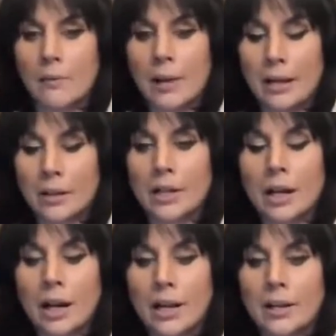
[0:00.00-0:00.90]

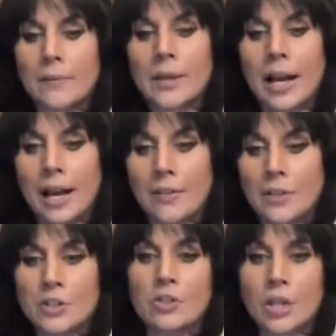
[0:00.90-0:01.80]
Malachi had
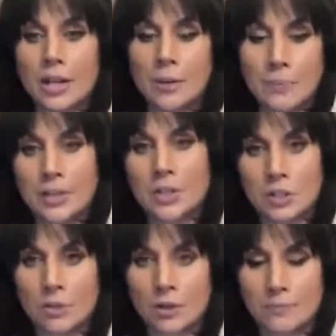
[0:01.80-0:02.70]
this Jacob and
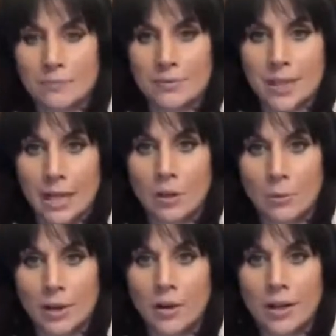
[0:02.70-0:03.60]
Esau thing
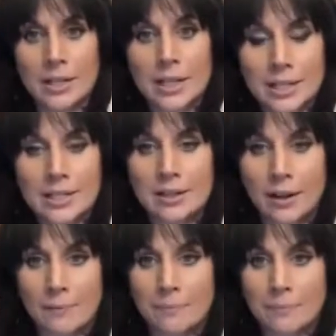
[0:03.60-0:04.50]
going on in his
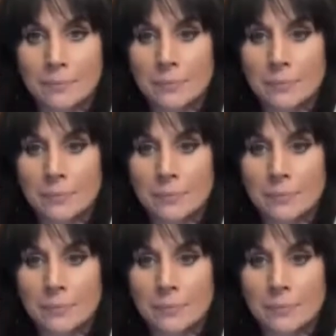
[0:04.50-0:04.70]
time.